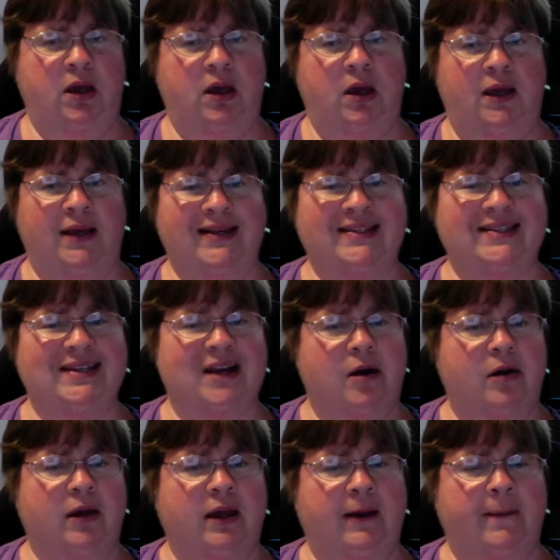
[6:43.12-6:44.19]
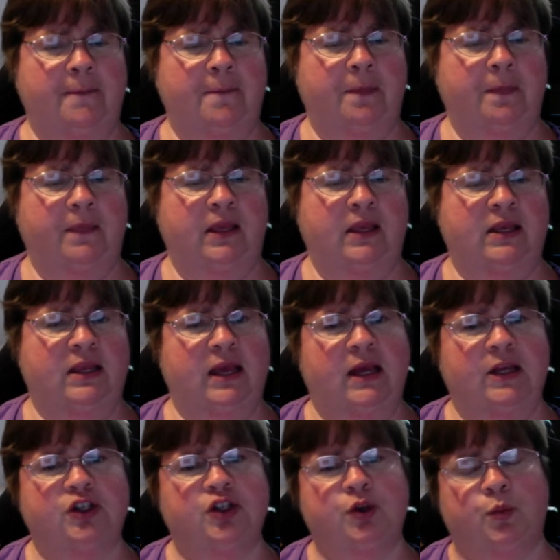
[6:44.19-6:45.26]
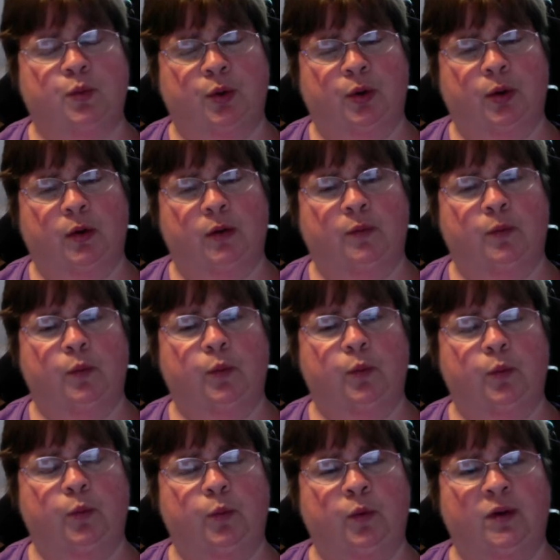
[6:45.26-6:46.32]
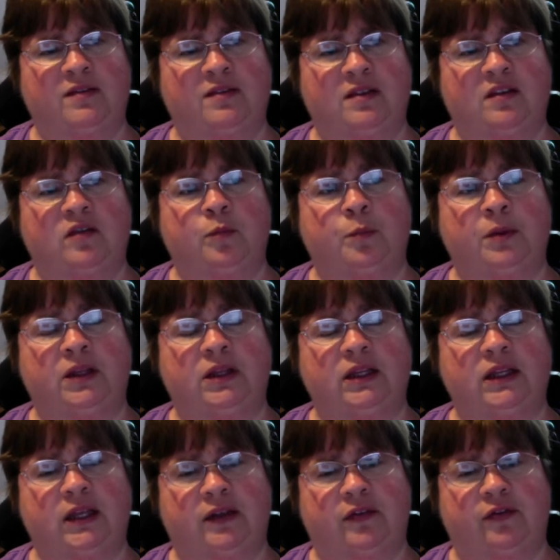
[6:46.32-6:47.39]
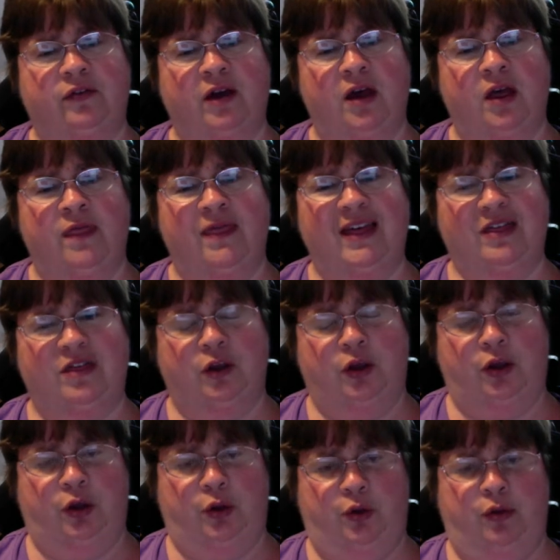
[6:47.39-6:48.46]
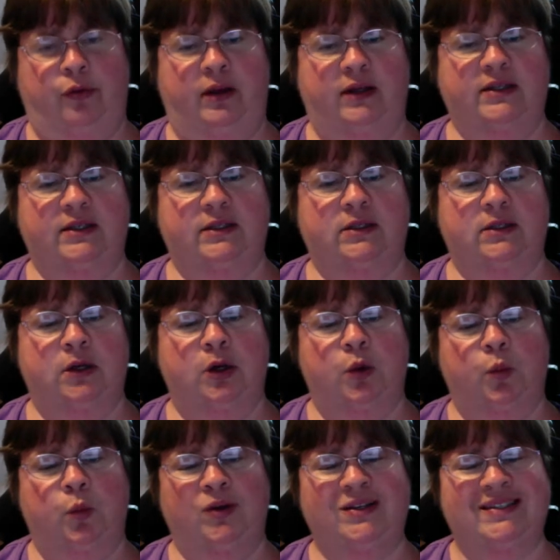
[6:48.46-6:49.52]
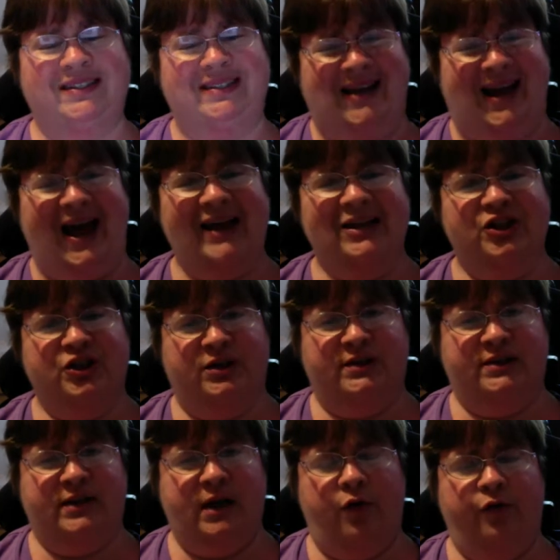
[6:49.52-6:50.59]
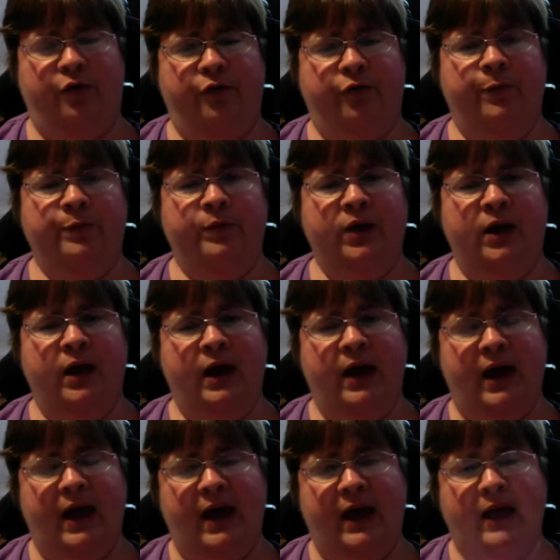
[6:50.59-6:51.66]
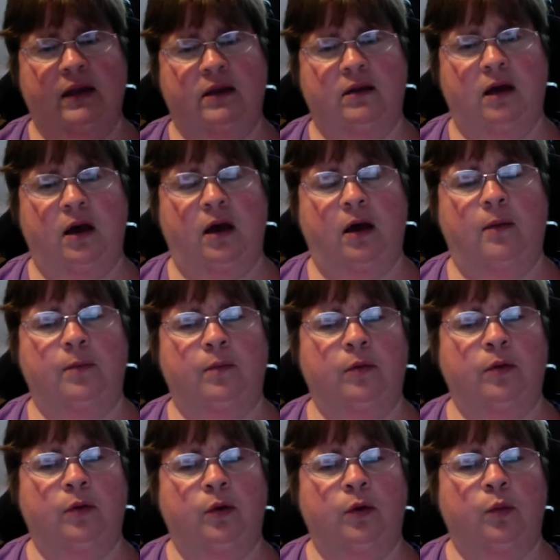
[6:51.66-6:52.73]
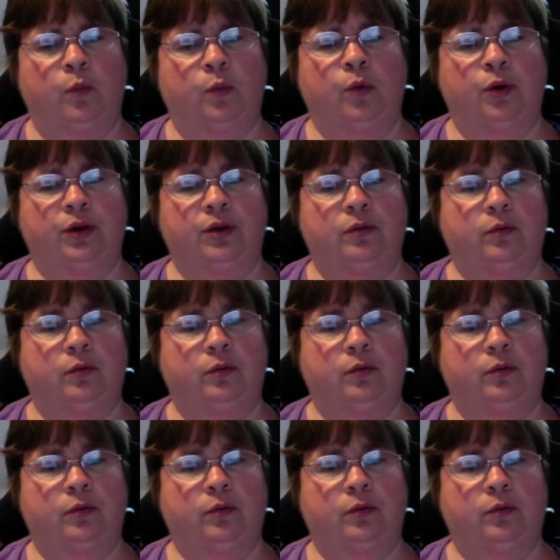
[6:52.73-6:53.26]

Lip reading: Hysteria in the ancient world was this belief that the uterus would detach itself and would